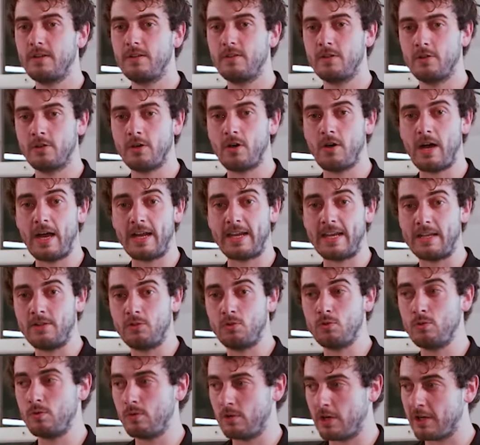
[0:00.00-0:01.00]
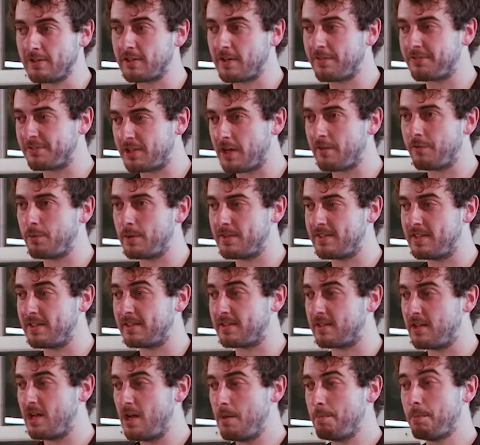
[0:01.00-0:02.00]
You know, I can do lots of stuff with
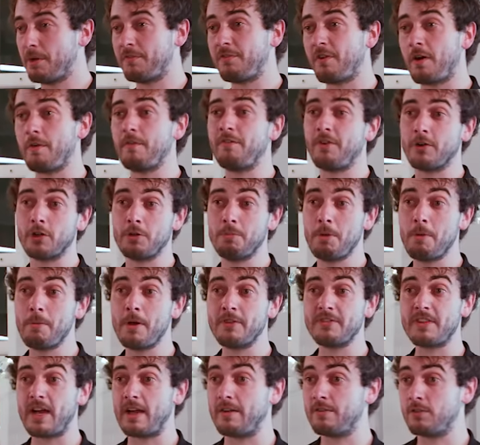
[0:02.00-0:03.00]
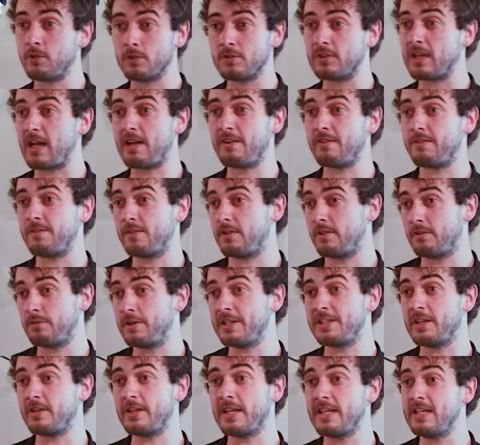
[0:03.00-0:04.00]
it. But for the moment, I don't have
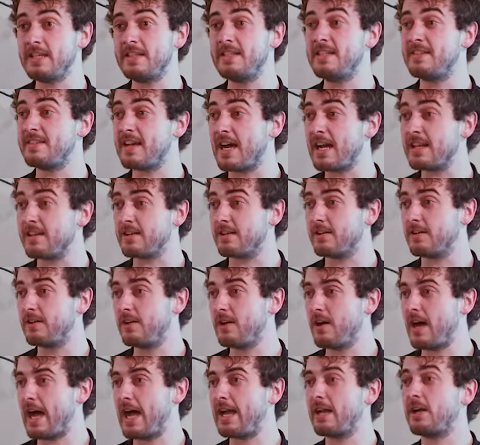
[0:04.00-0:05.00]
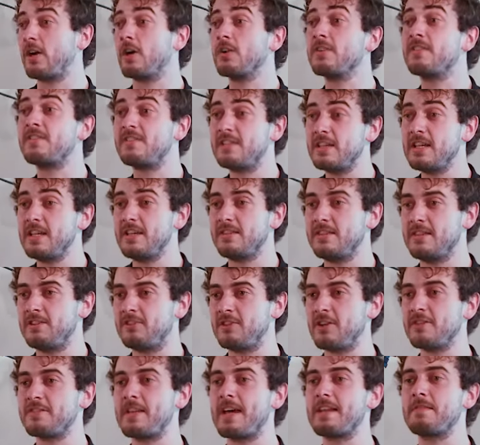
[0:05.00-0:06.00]
written any design. I can't see it. It's
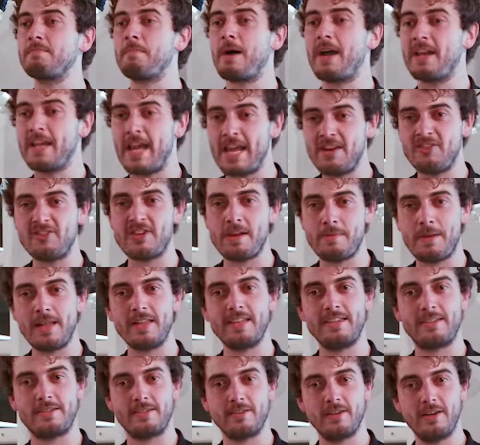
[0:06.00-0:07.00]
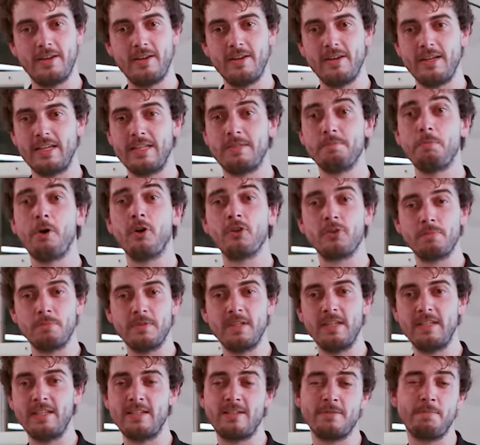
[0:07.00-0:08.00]
just that my HTML
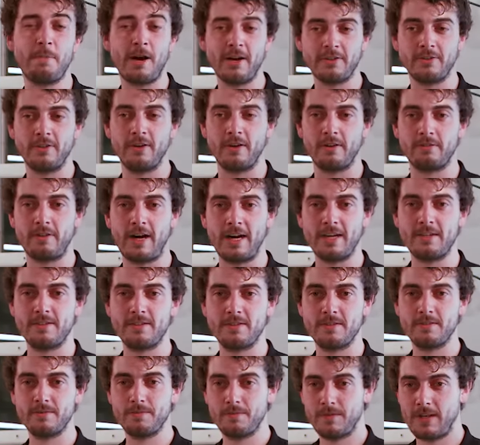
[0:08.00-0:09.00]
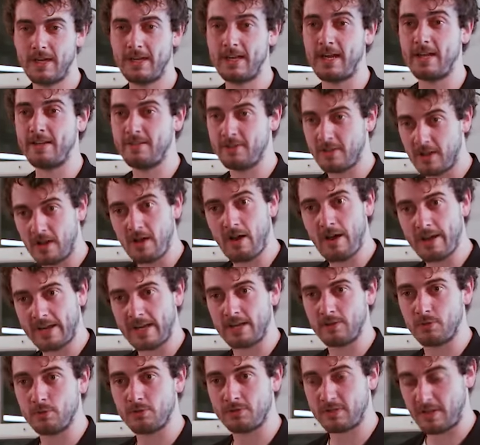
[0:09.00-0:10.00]
is smarter, right? And now I
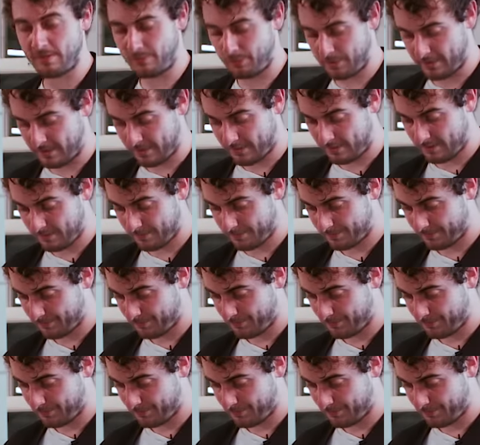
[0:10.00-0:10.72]
can do stuff with it.